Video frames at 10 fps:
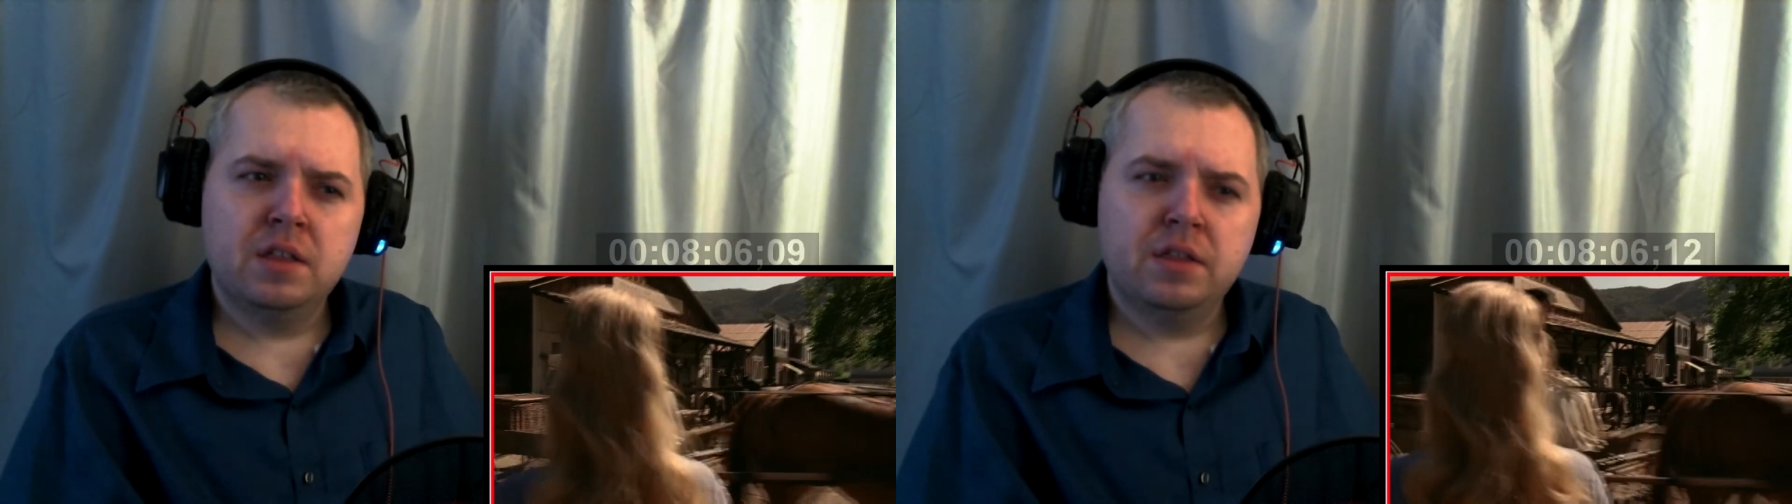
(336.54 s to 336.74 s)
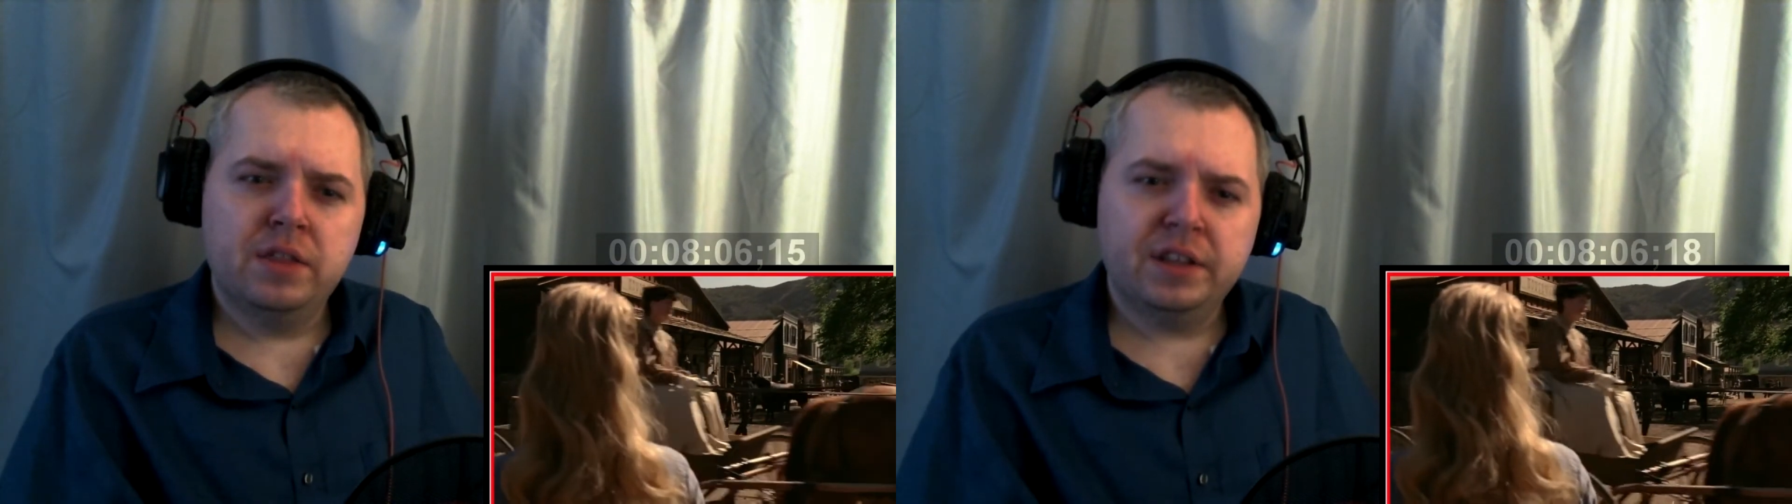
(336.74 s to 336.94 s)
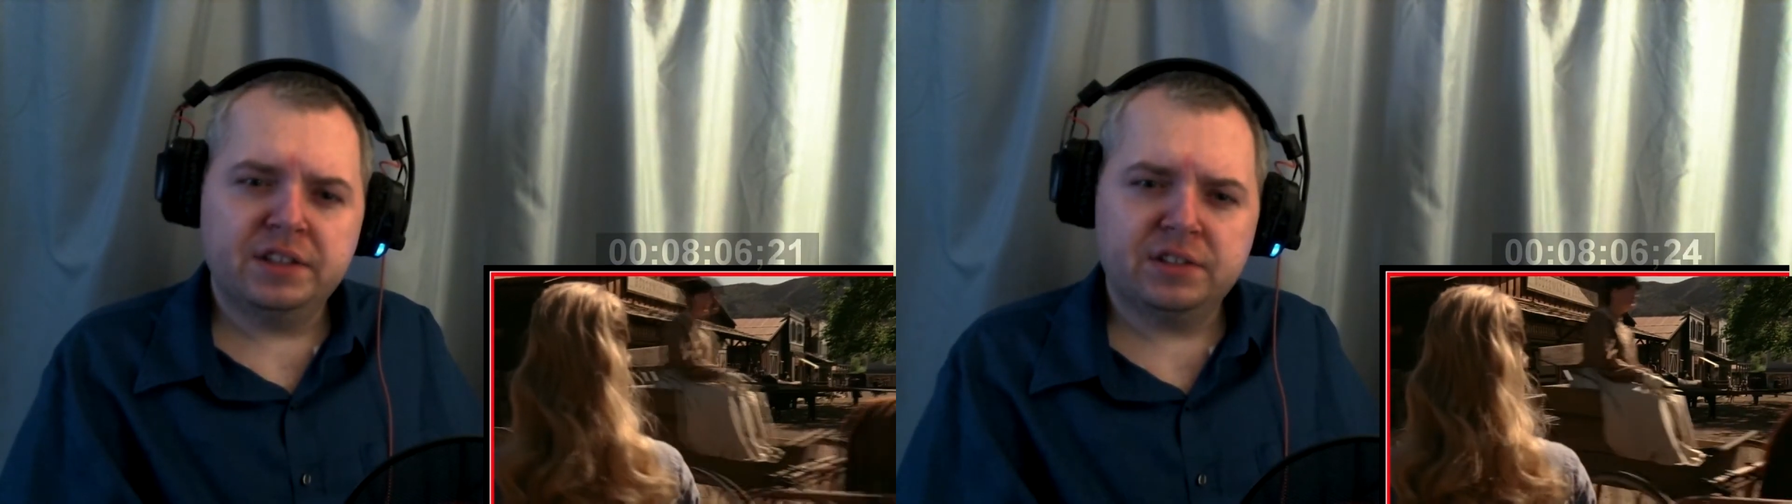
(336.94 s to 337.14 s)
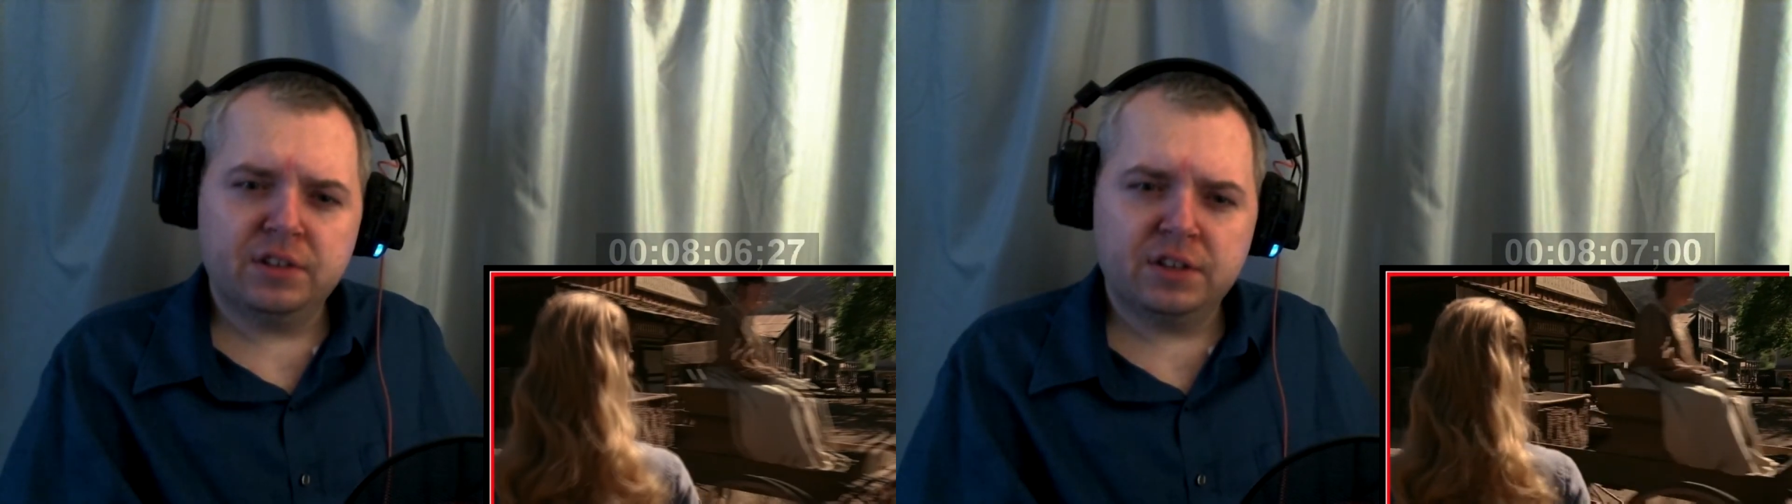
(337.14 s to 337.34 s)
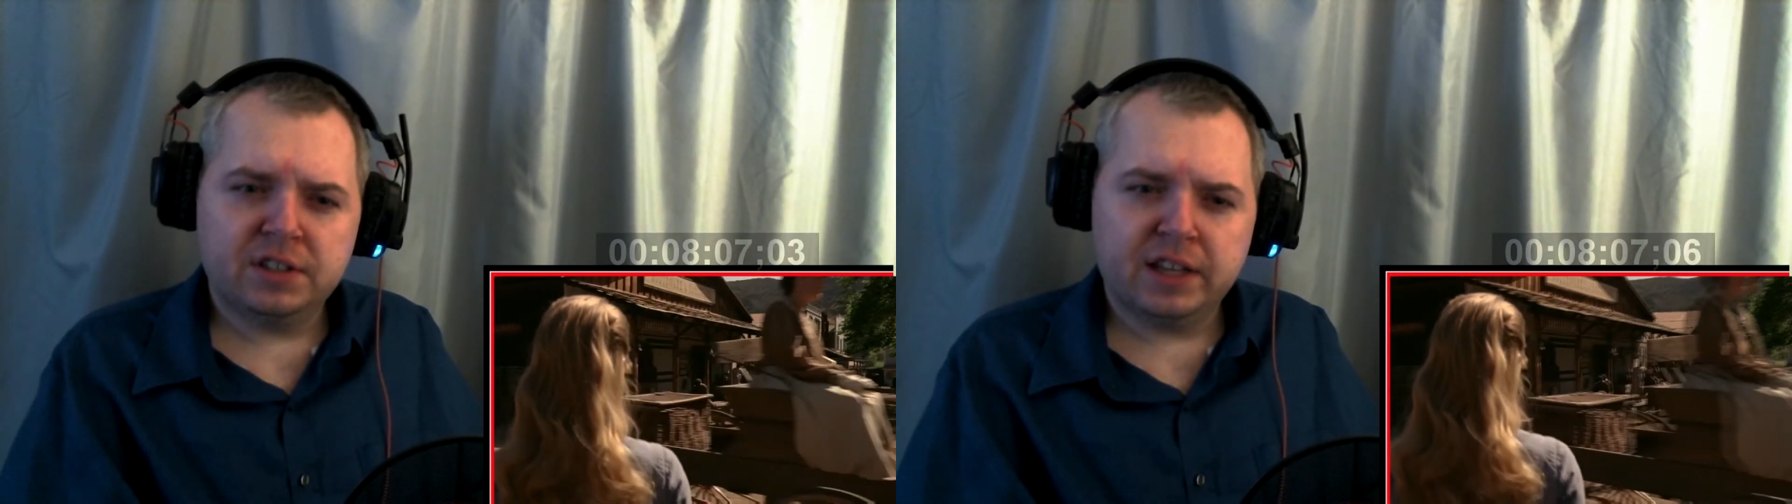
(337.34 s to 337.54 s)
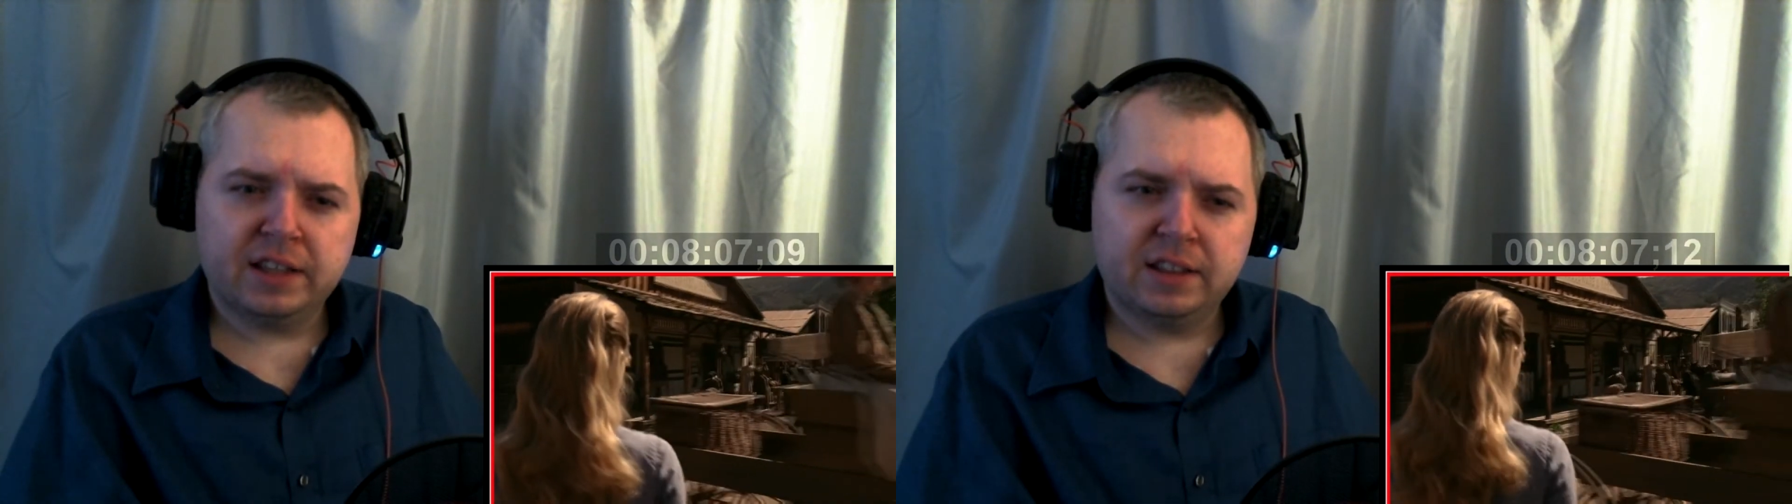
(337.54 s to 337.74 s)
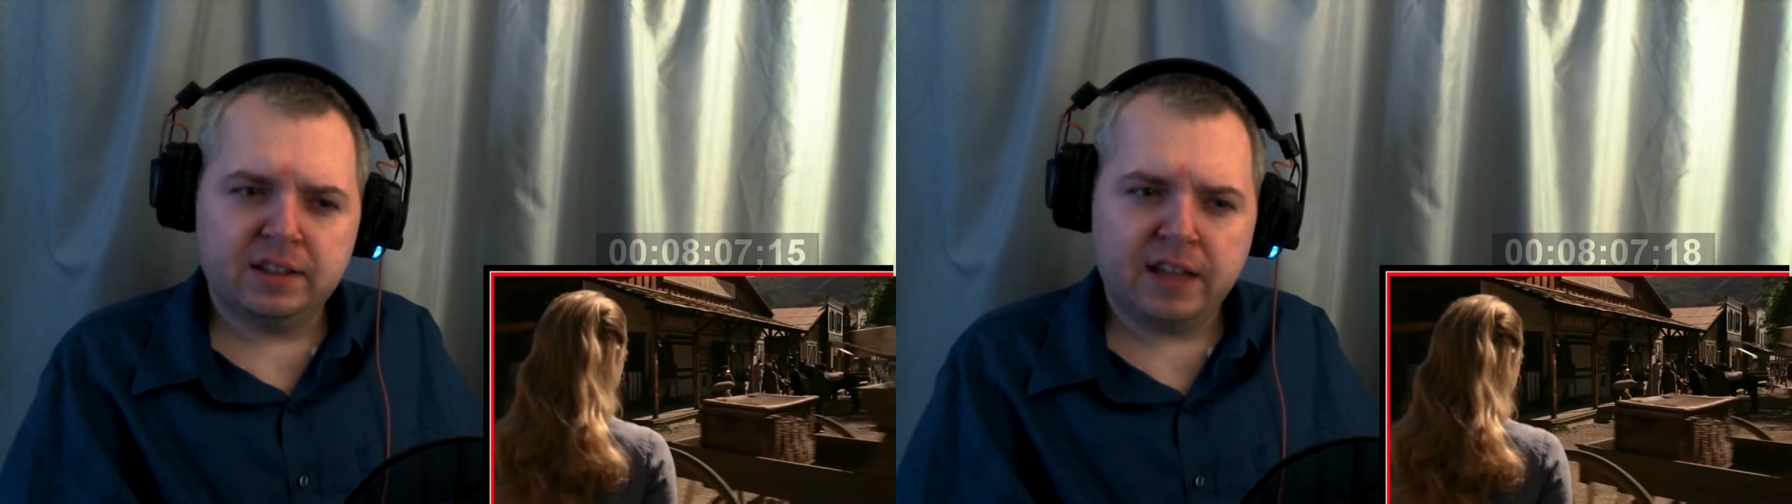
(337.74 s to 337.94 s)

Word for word: This looks like the